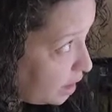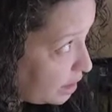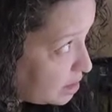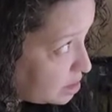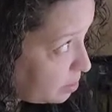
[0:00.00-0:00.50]
I
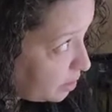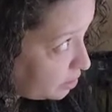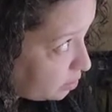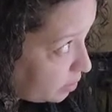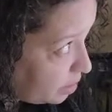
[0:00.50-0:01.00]
guess
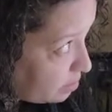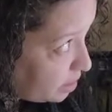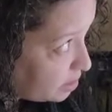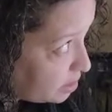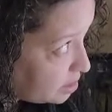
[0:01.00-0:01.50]
apparently when I
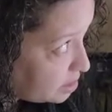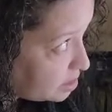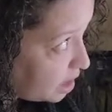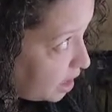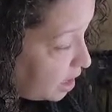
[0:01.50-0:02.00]
made
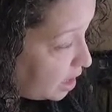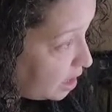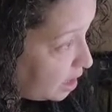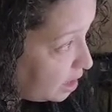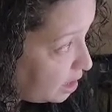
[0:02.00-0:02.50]
these,
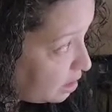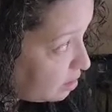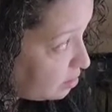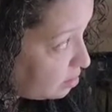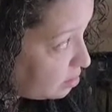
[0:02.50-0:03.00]
I
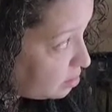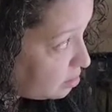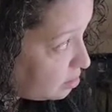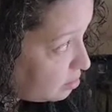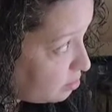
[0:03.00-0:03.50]

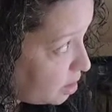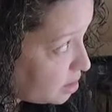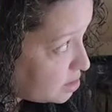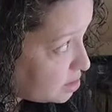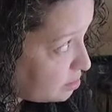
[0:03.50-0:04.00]

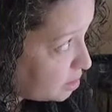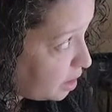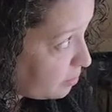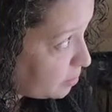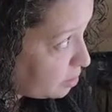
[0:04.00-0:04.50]
mucked
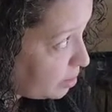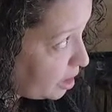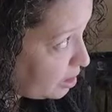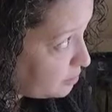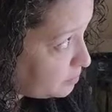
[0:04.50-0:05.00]
something up really
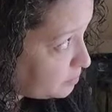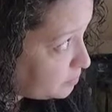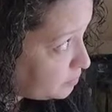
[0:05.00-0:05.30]
bad.